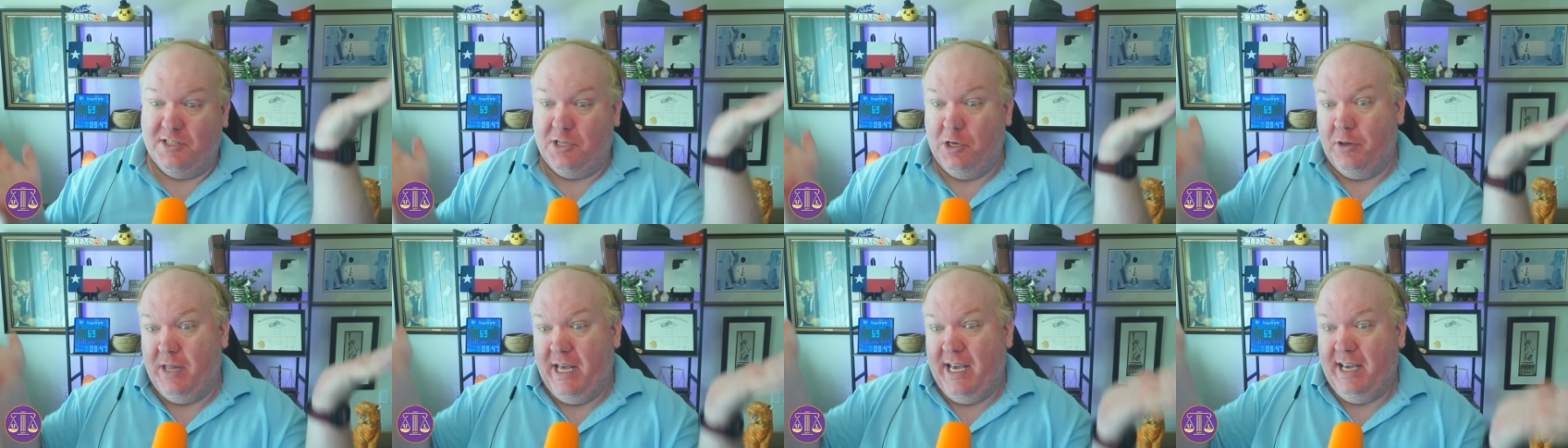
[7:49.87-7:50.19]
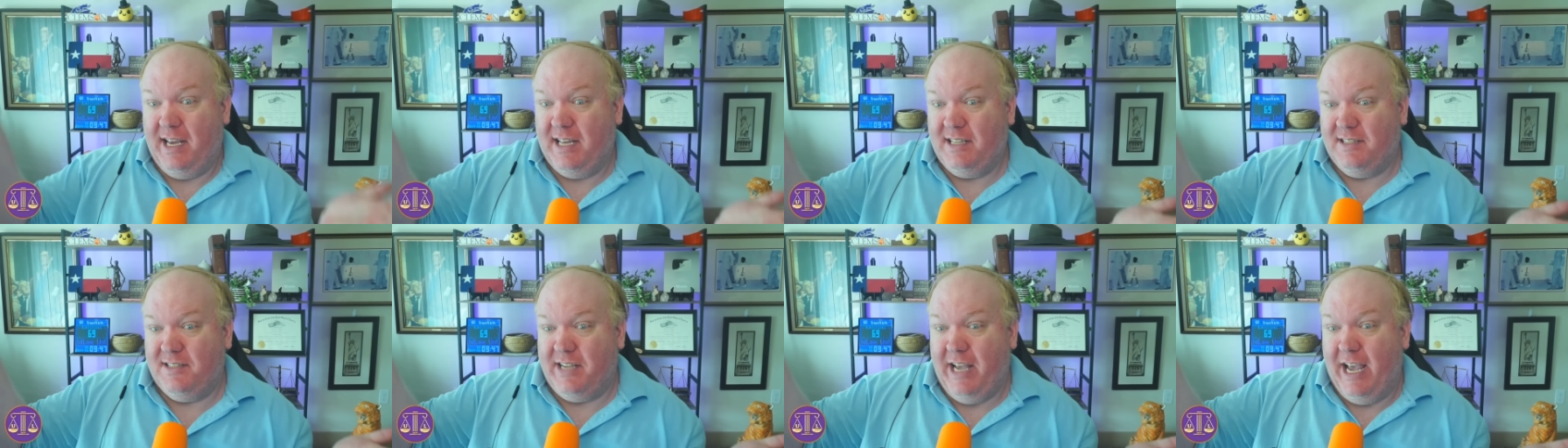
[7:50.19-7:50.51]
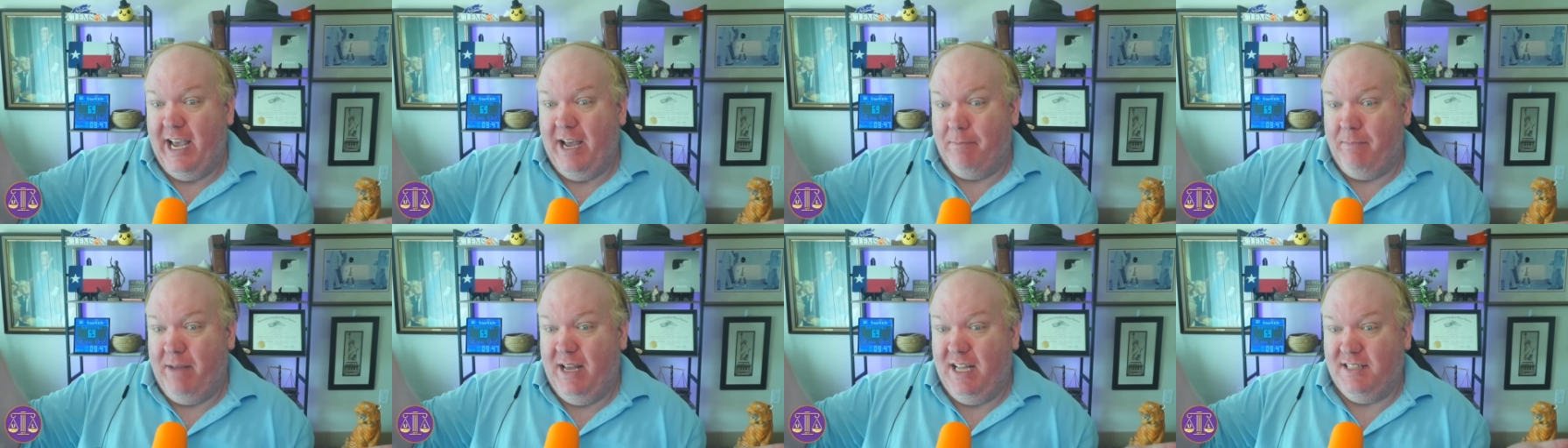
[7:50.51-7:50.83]
so they can
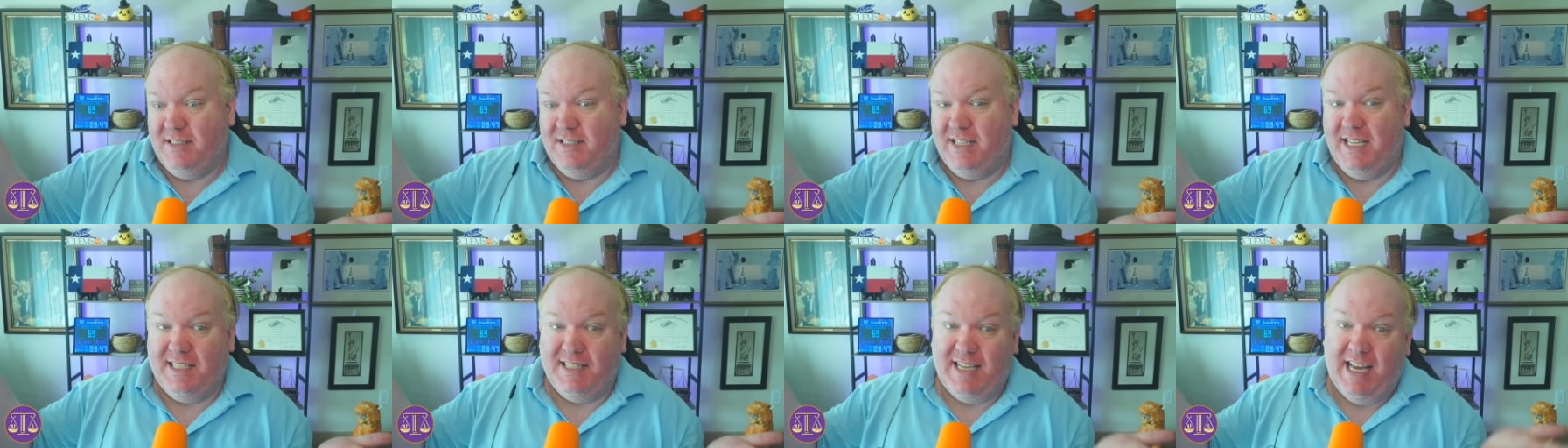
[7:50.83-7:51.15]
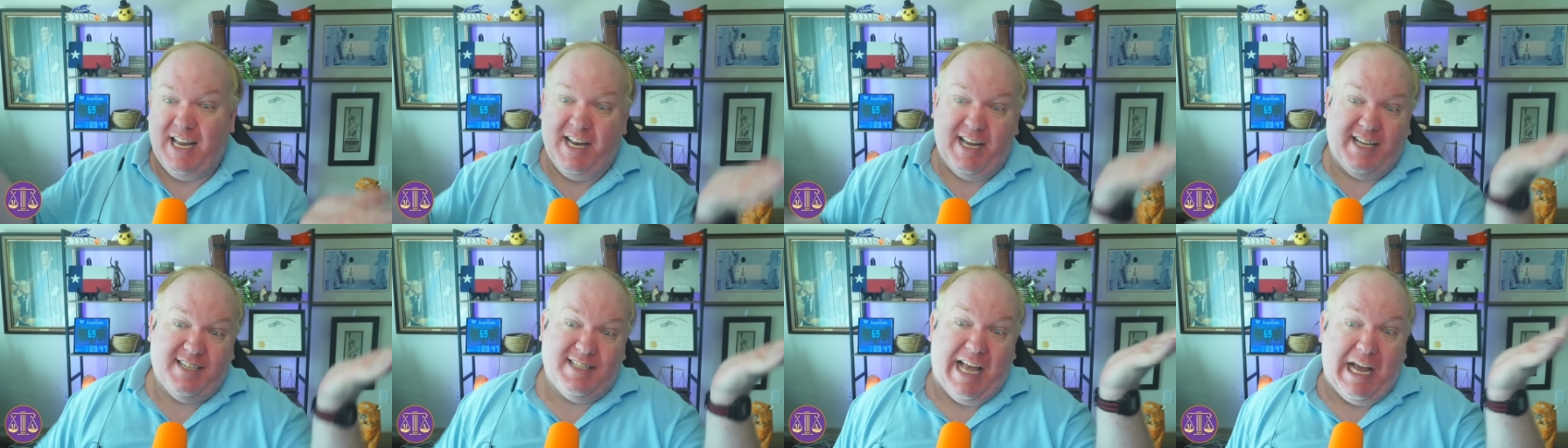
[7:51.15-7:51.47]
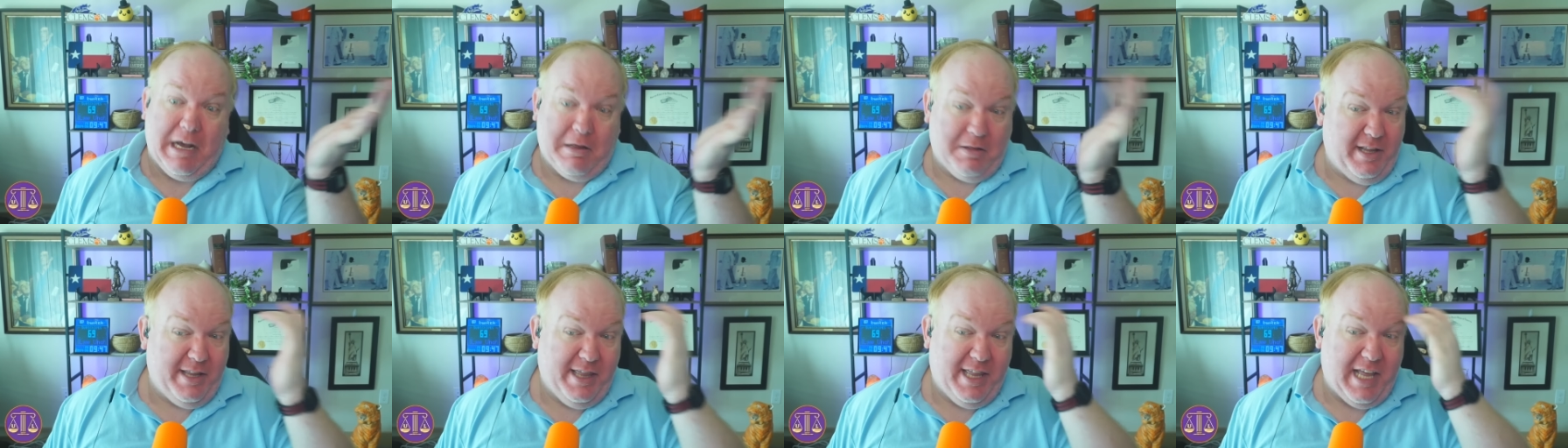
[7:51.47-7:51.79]
say it means this and
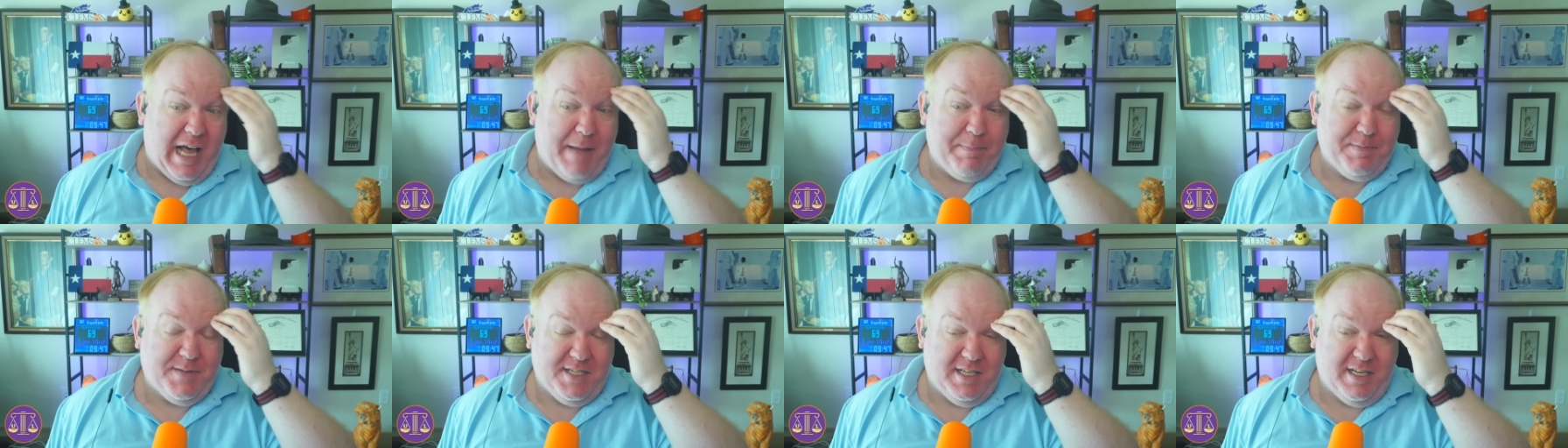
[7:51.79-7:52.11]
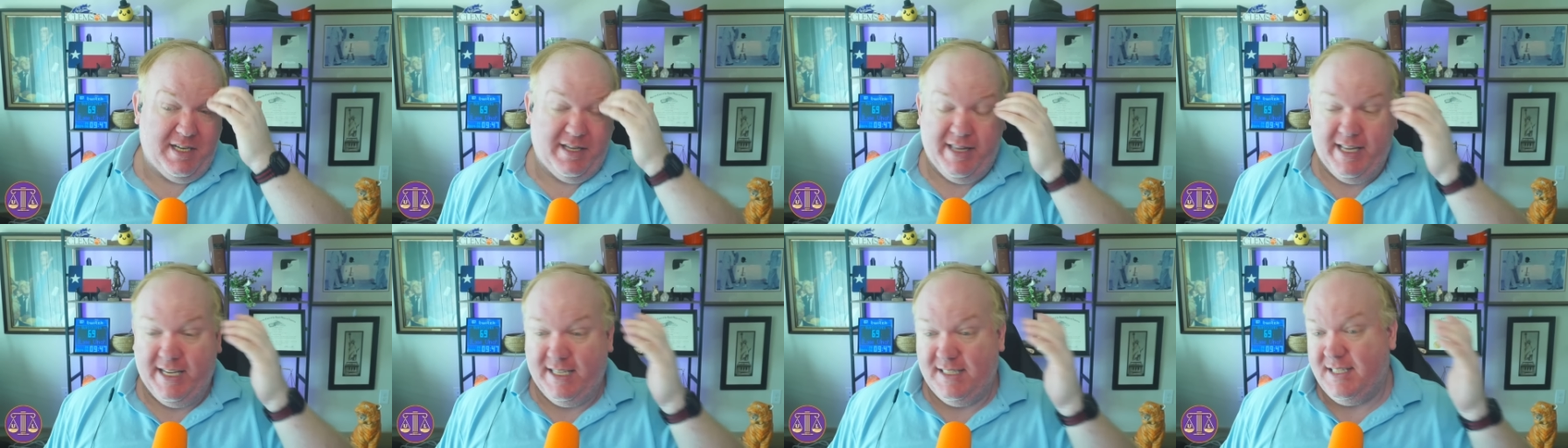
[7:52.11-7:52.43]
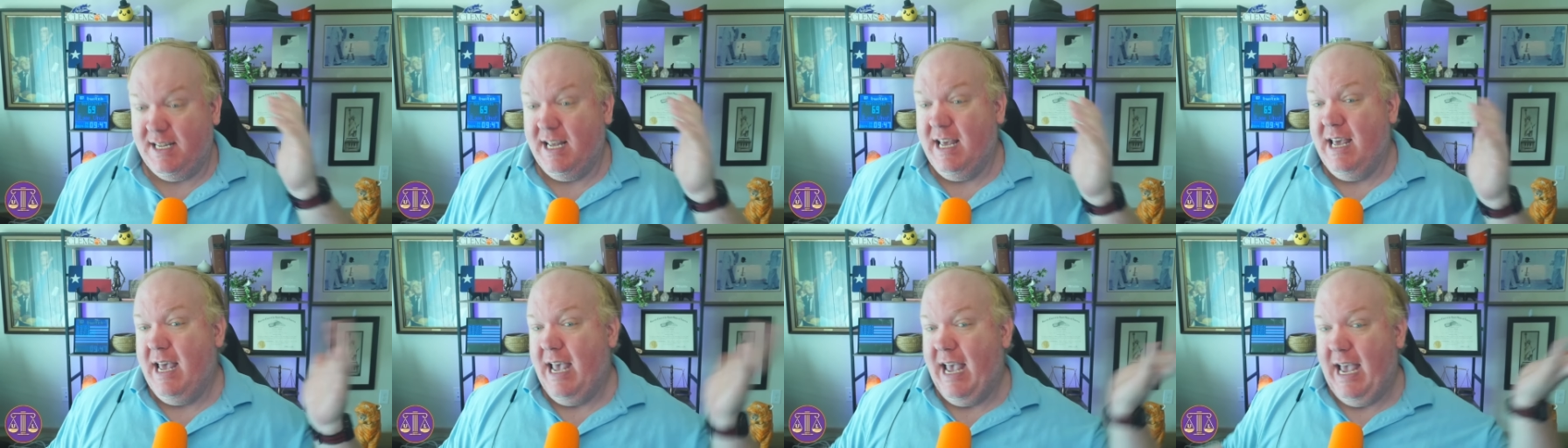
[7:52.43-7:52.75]
exactly the opposite of this.